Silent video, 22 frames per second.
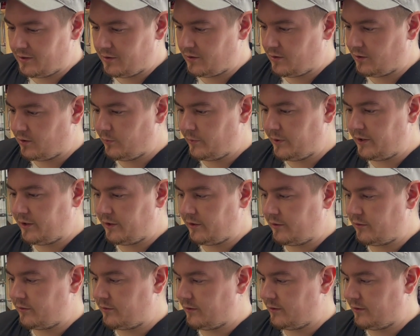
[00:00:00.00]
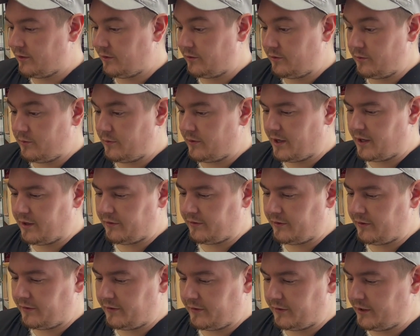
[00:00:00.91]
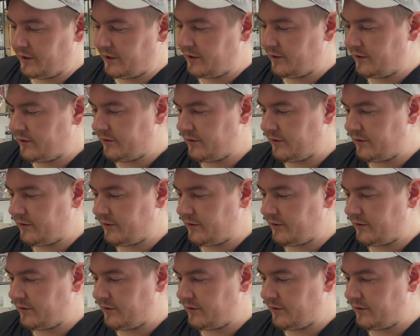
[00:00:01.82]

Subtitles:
all the way into the 2000s and later.